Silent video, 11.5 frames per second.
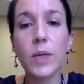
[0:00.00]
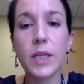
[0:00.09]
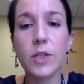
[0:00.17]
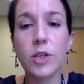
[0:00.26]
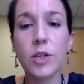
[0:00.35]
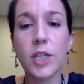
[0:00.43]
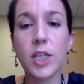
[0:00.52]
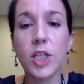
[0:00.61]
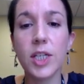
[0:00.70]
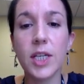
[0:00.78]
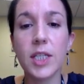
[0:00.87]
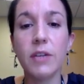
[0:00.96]

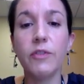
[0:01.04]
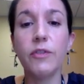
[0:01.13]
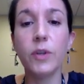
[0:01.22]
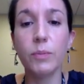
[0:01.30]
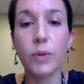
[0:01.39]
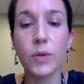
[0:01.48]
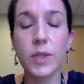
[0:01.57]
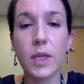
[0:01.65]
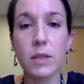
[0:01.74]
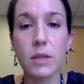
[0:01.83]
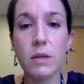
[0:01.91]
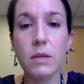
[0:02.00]
interdigitating foot
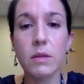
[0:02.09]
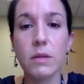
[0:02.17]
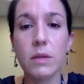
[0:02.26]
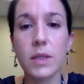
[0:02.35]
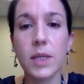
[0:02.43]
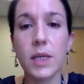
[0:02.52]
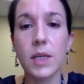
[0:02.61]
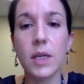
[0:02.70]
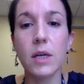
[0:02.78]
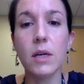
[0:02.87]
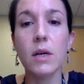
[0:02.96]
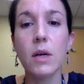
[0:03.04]
processes, seen
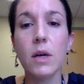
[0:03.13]
here,